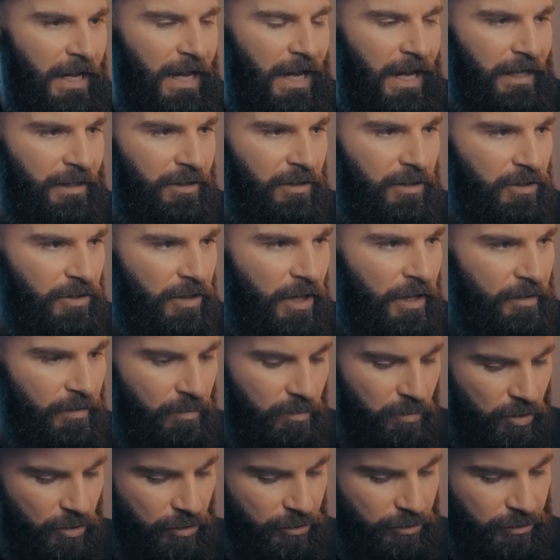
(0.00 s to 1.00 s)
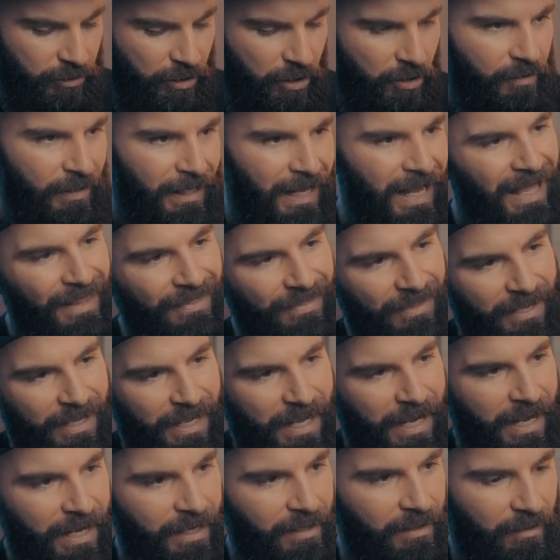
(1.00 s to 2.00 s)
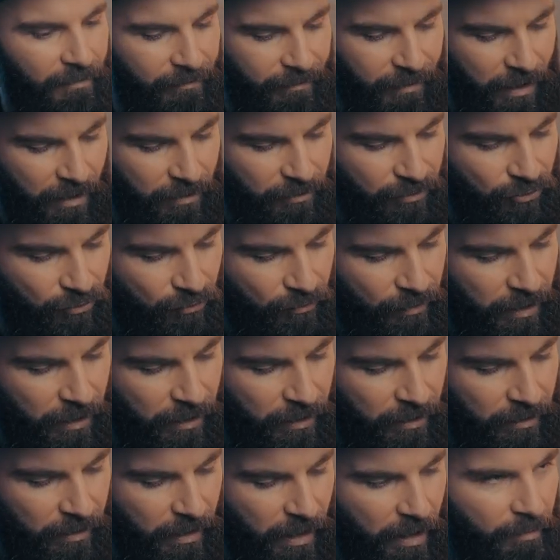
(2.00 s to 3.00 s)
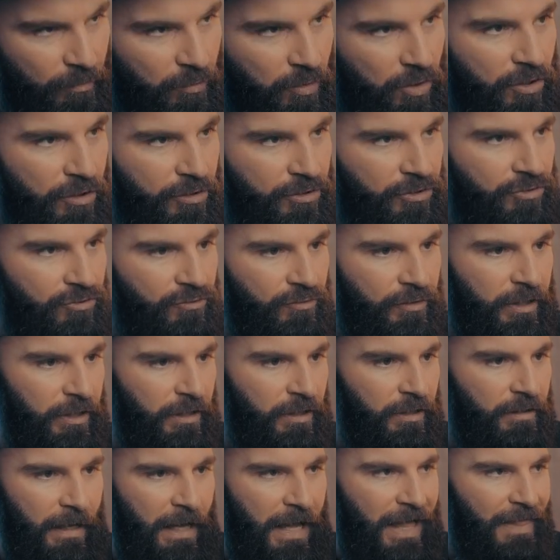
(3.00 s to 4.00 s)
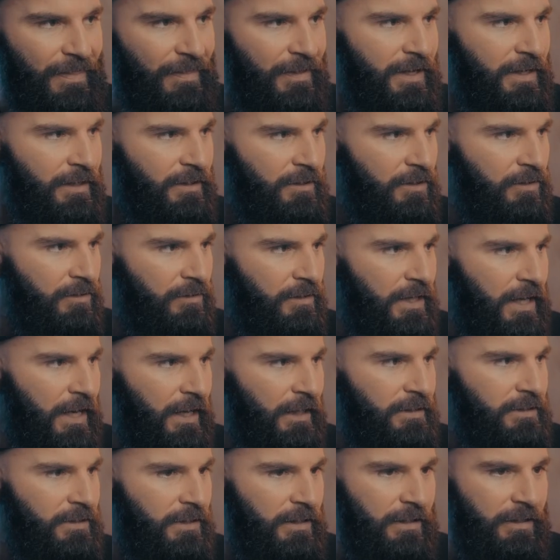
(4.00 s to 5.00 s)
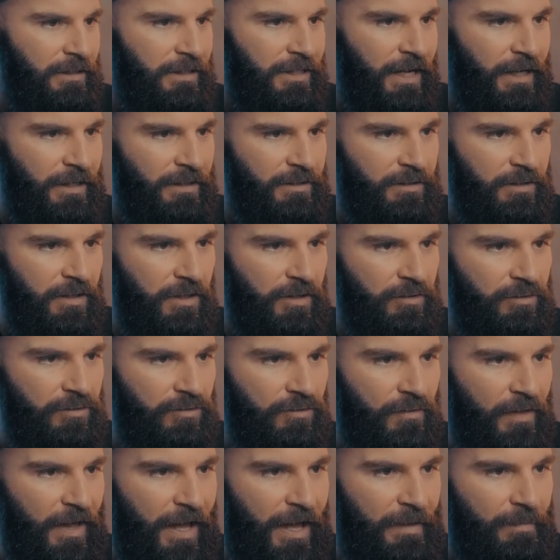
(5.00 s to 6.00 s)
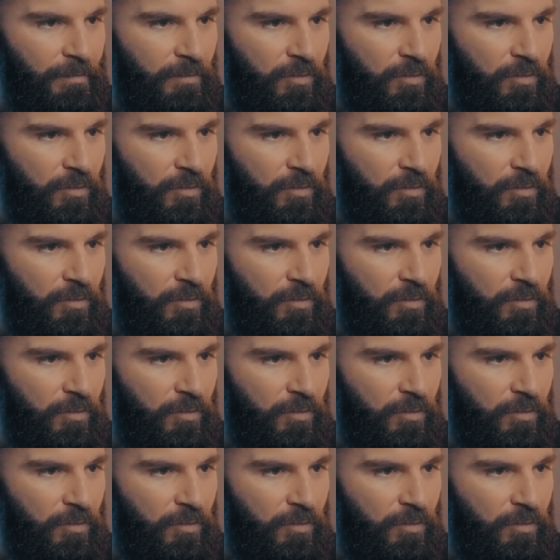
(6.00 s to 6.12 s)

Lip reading: Add another merge node at the end of our tree, our merge tree, and then connect a text node to that